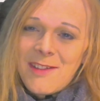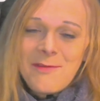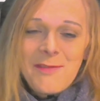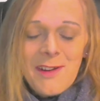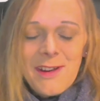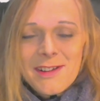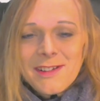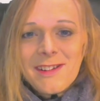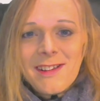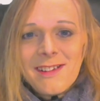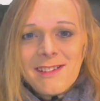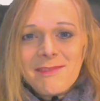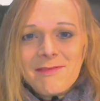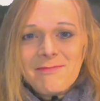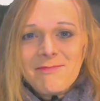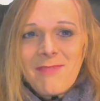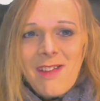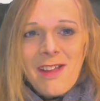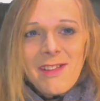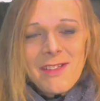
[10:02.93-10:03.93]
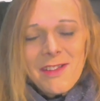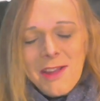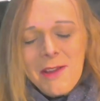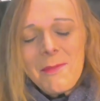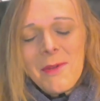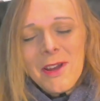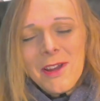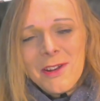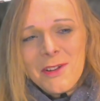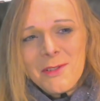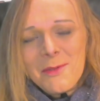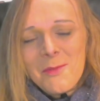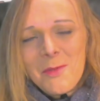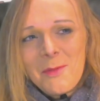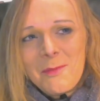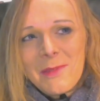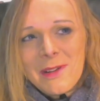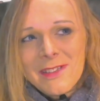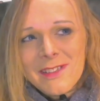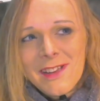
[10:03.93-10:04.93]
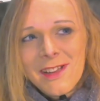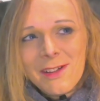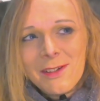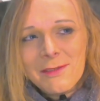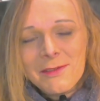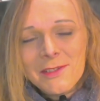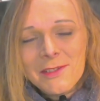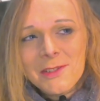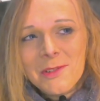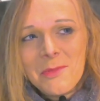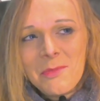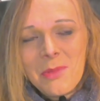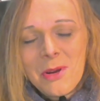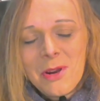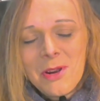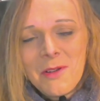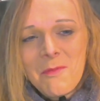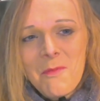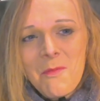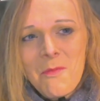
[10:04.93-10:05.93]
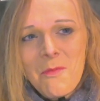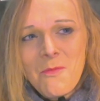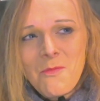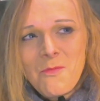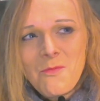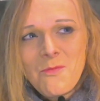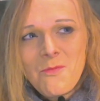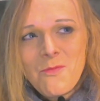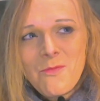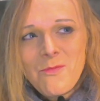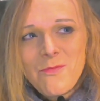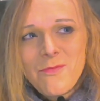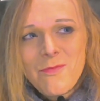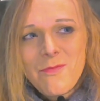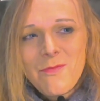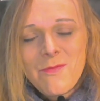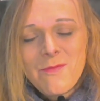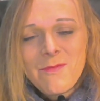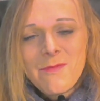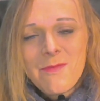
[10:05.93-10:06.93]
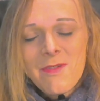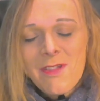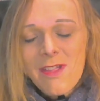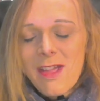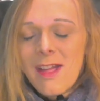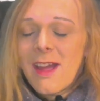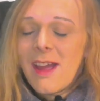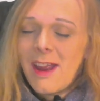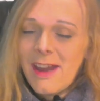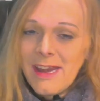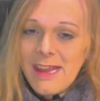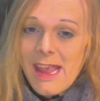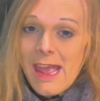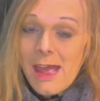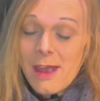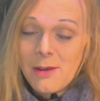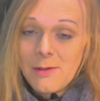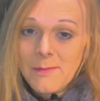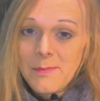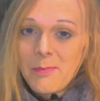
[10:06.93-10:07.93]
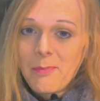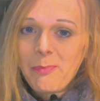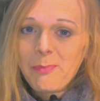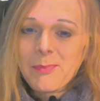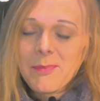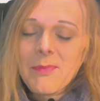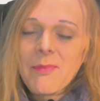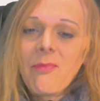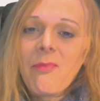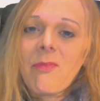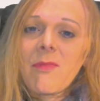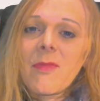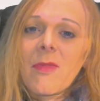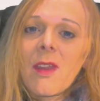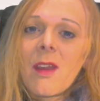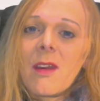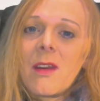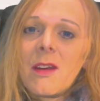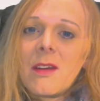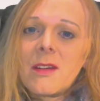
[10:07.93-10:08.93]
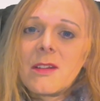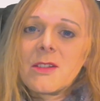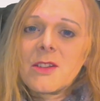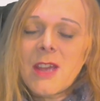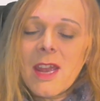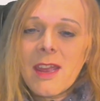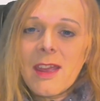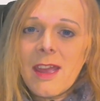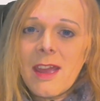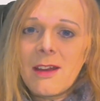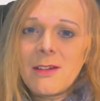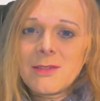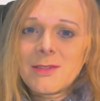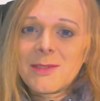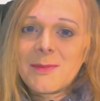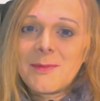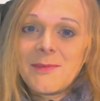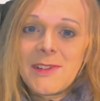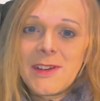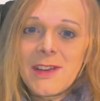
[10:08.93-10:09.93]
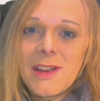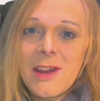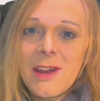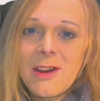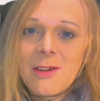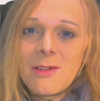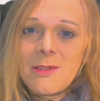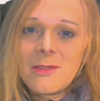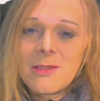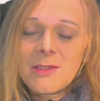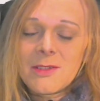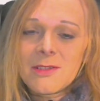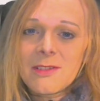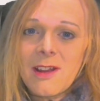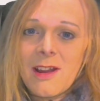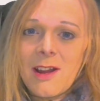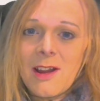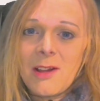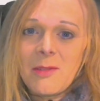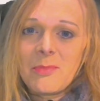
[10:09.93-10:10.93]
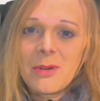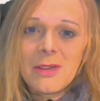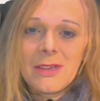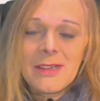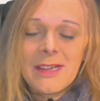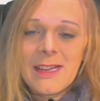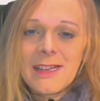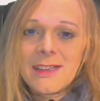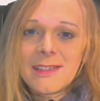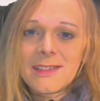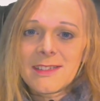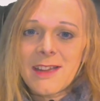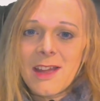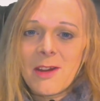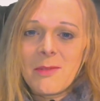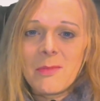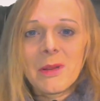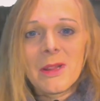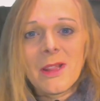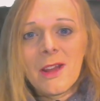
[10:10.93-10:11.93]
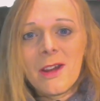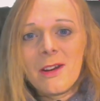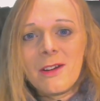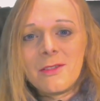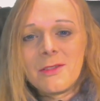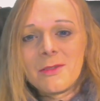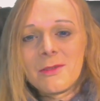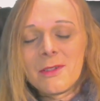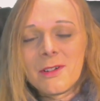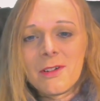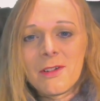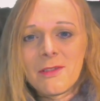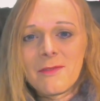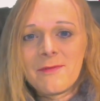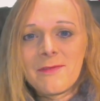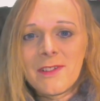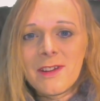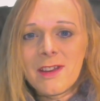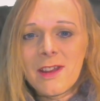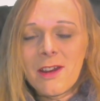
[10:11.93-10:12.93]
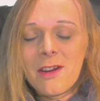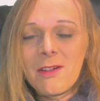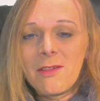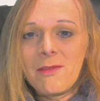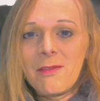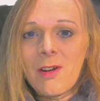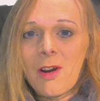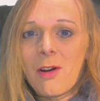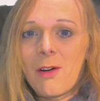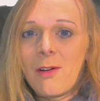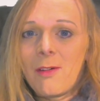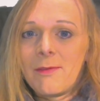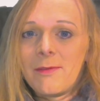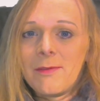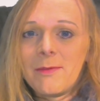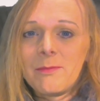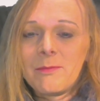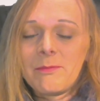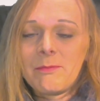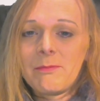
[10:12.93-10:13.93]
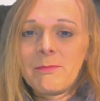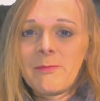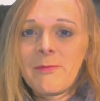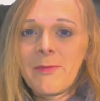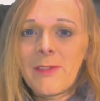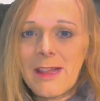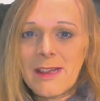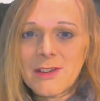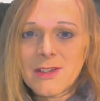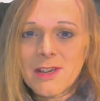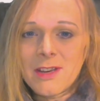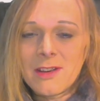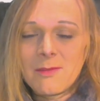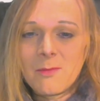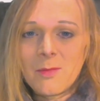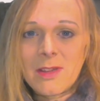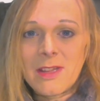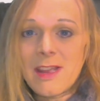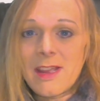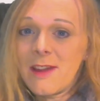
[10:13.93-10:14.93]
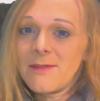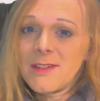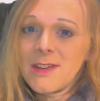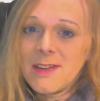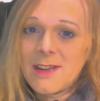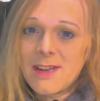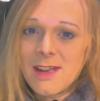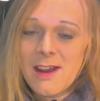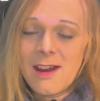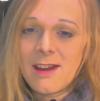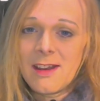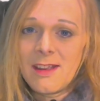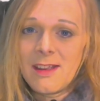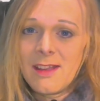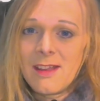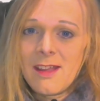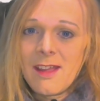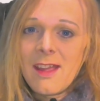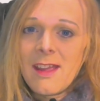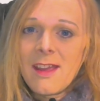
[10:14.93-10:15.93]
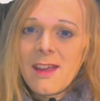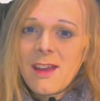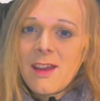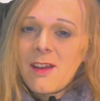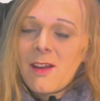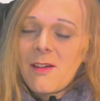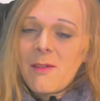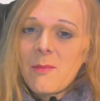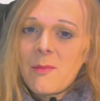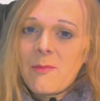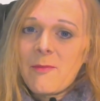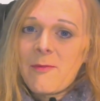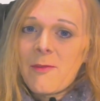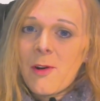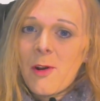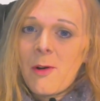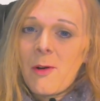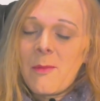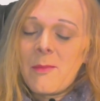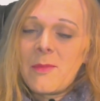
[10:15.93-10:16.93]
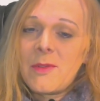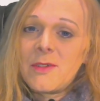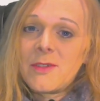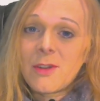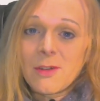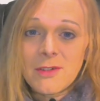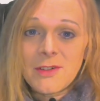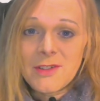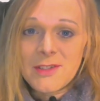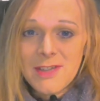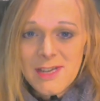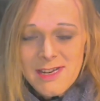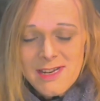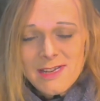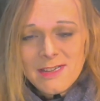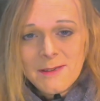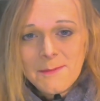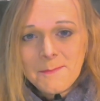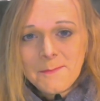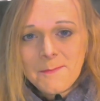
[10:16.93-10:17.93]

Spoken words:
fact, I think I might have done one myself at some point. Anyhow, check out some videos. I'll put links down below to a good video of flashing with the FTDI from Dr. Z's